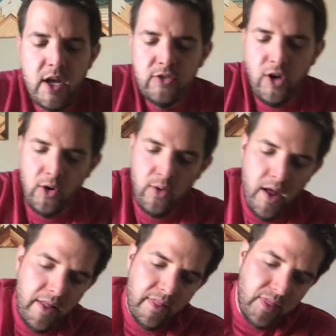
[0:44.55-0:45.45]
So
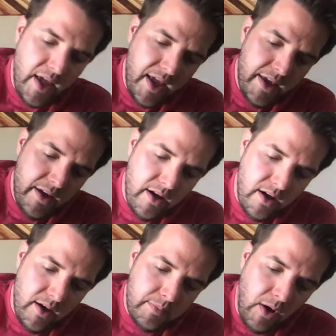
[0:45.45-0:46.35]
they
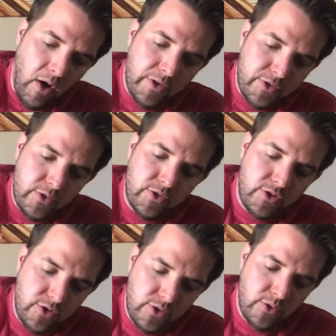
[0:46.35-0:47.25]
also,
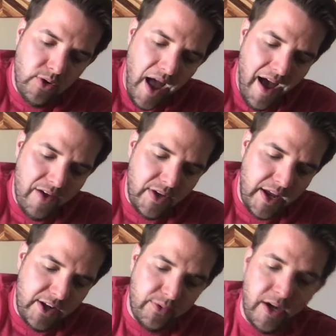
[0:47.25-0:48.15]
too, have
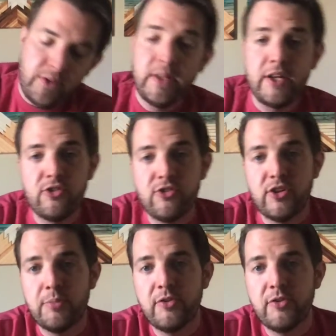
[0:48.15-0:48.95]
a direct relationship.